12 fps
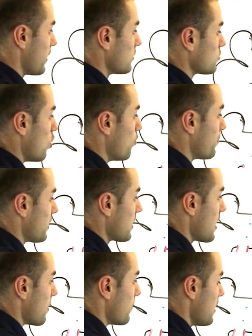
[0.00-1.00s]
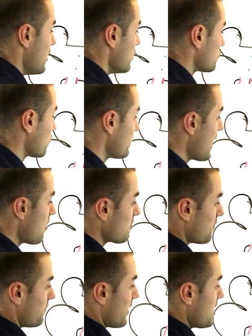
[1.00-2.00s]
and it's opening up. So now
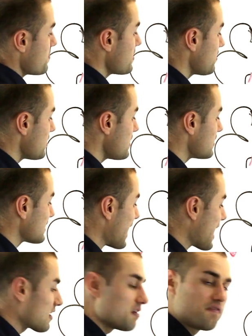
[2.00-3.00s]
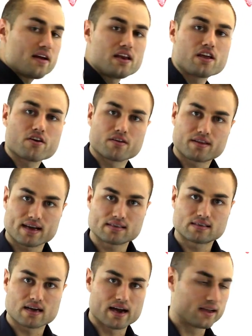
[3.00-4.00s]
the vitamin D is activating your
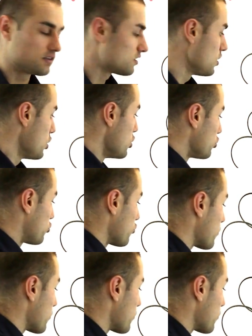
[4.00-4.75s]
intestines to